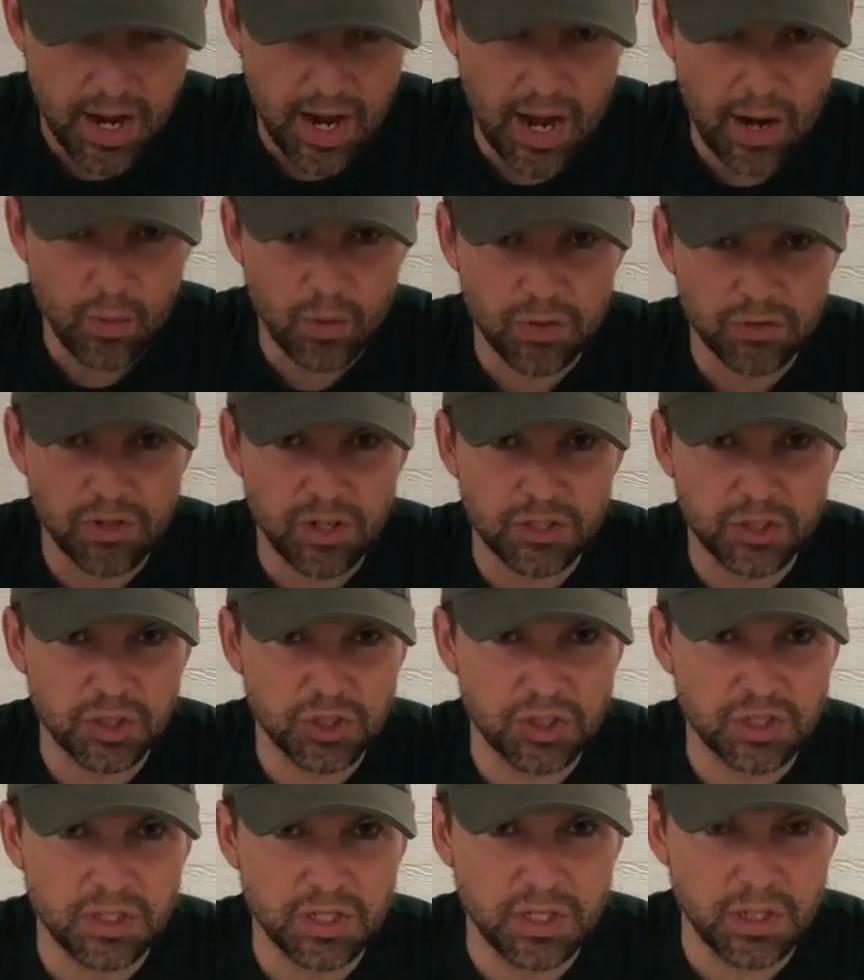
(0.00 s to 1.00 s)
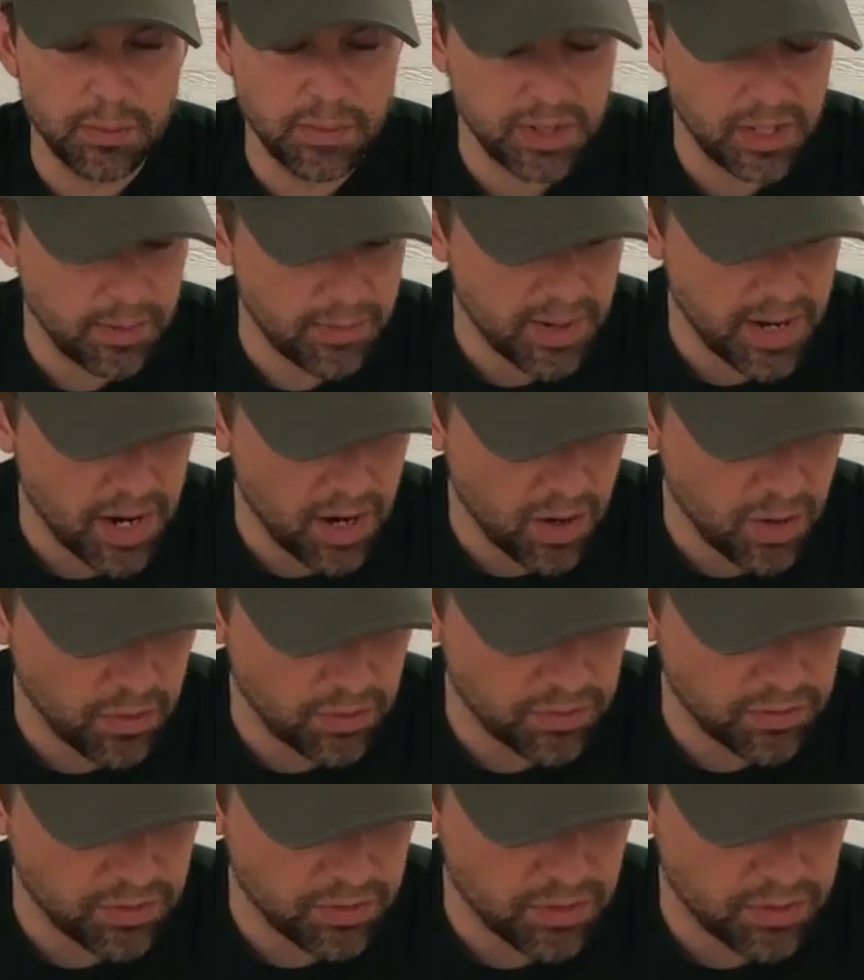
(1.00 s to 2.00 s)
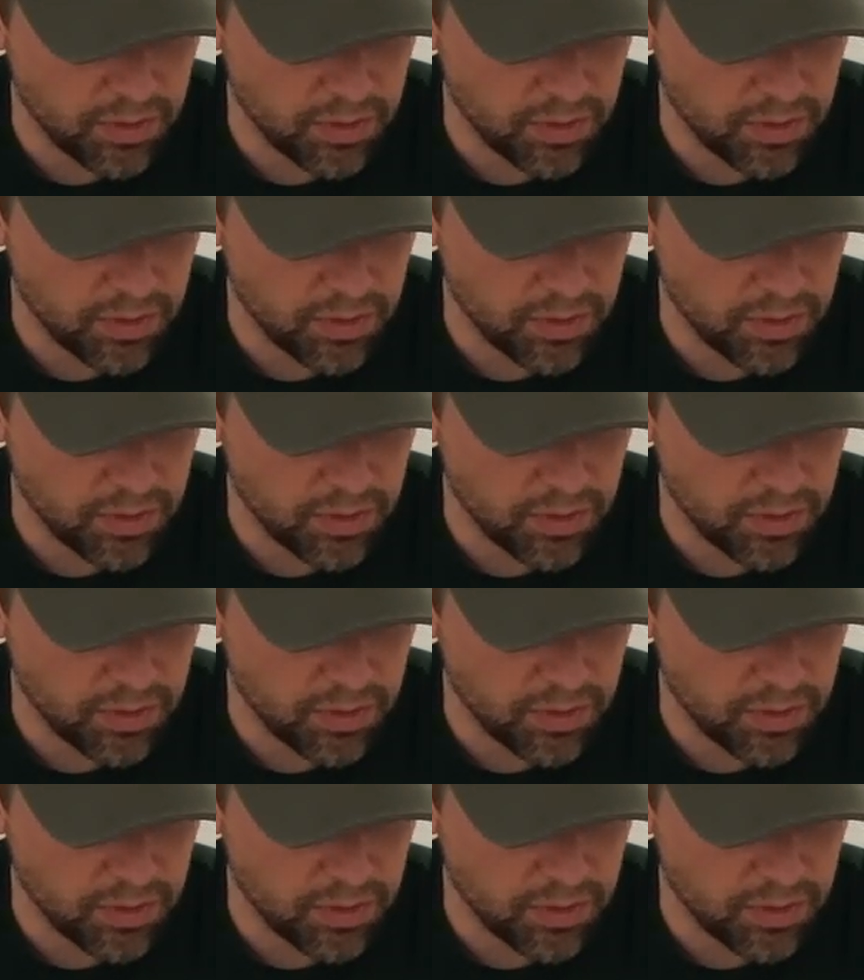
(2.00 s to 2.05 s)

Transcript: I will talk just a little bit about,